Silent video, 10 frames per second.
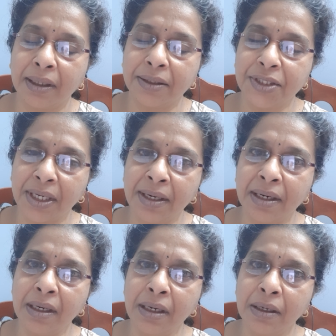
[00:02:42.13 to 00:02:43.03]

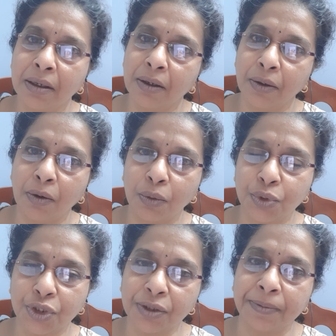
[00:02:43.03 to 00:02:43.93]
general
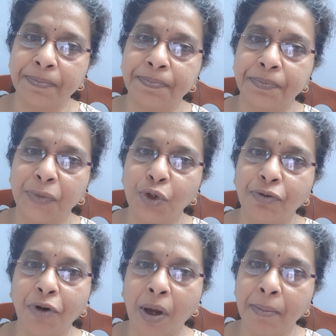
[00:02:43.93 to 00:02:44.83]
conclusion. You
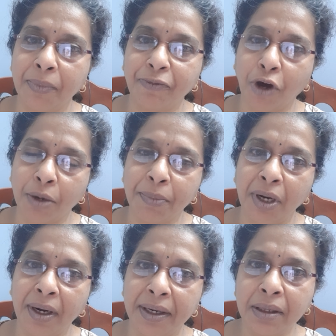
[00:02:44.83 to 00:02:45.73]

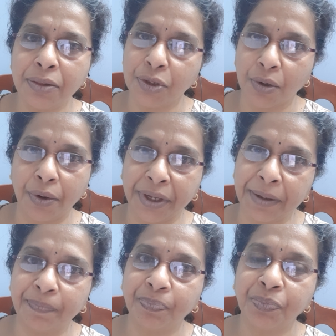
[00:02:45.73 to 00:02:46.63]
formulate a
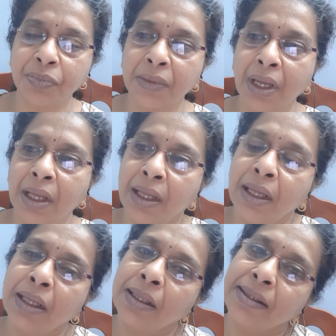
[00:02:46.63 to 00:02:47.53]
theory.
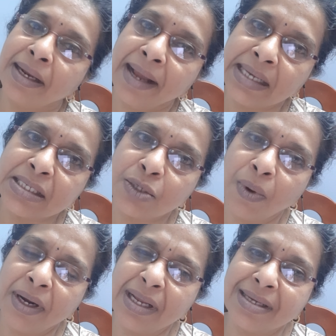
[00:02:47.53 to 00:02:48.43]
The next
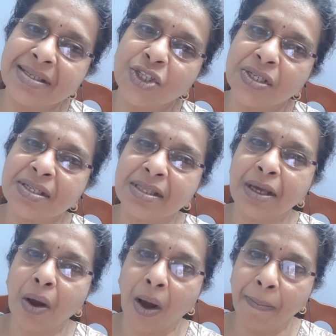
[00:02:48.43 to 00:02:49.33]
one is just
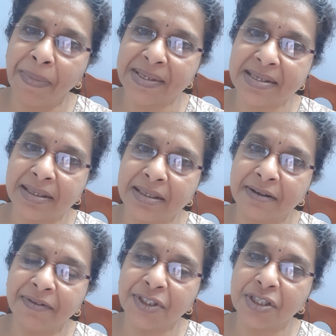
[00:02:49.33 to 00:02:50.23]
the
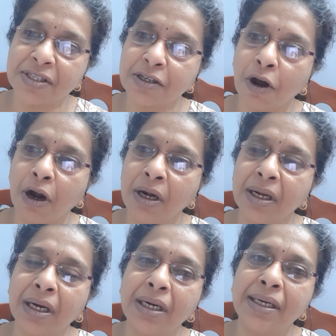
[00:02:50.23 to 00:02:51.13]
opposite, which is
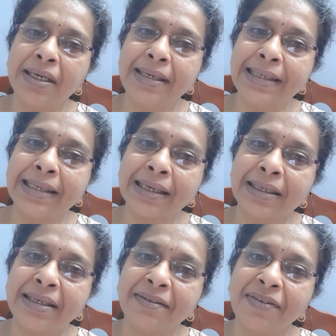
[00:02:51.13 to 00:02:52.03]
called
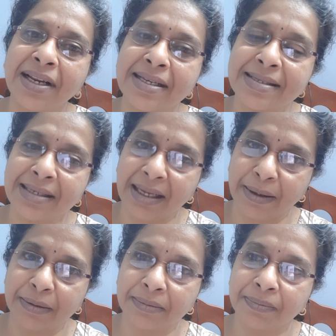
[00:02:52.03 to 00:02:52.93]
deductive
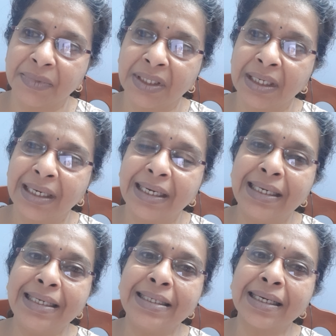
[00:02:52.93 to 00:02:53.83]
reasoning,
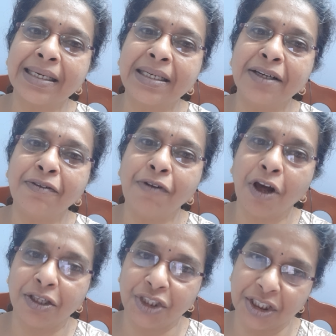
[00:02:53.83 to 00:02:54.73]
deductive
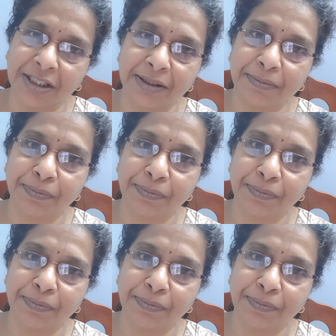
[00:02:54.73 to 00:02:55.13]
logic.